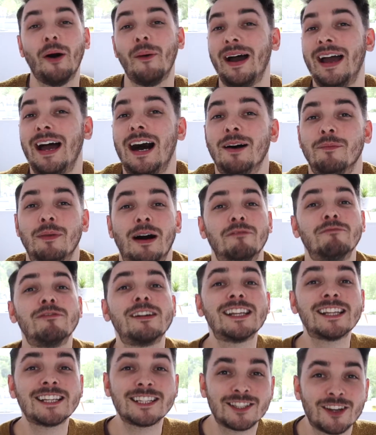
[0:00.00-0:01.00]
I am. I'm
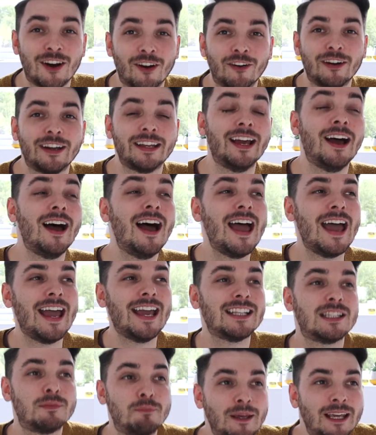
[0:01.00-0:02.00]
really sorry.
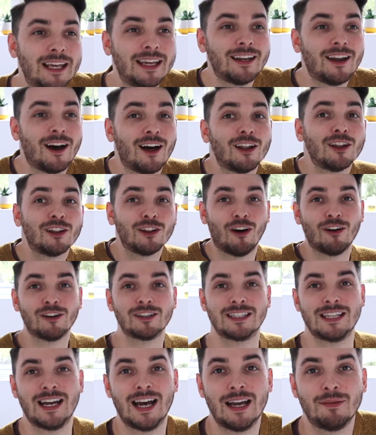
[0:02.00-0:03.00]
It's been a
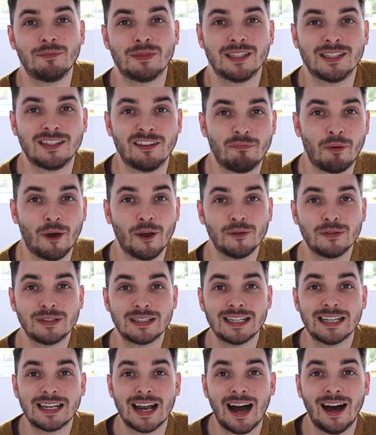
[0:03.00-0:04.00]
long time since I've
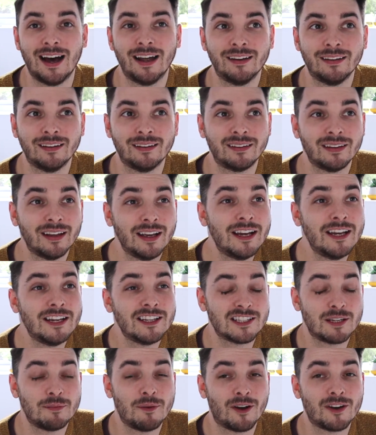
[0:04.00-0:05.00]
posted, and
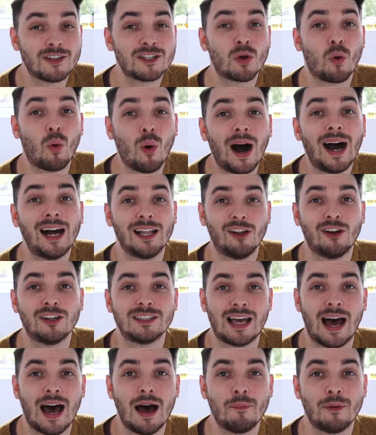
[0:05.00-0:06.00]
to be honest, quite a lot has
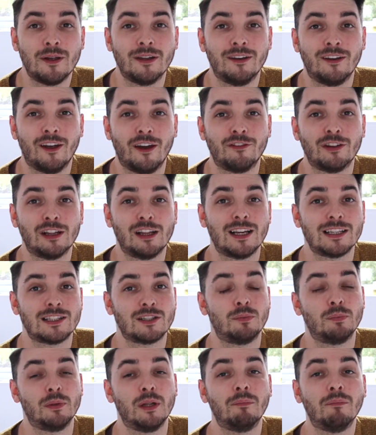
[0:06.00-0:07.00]
happened over the last
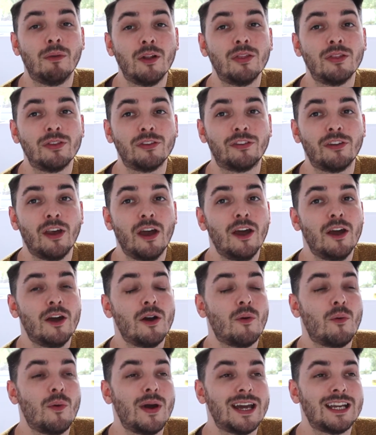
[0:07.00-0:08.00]
couple of months,
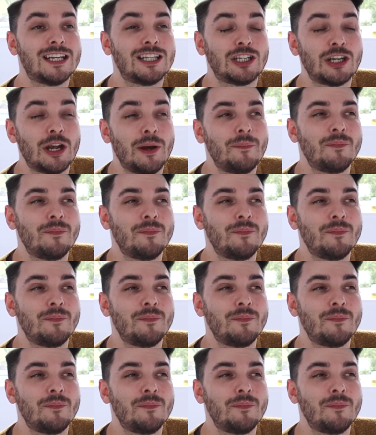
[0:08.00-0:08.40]
which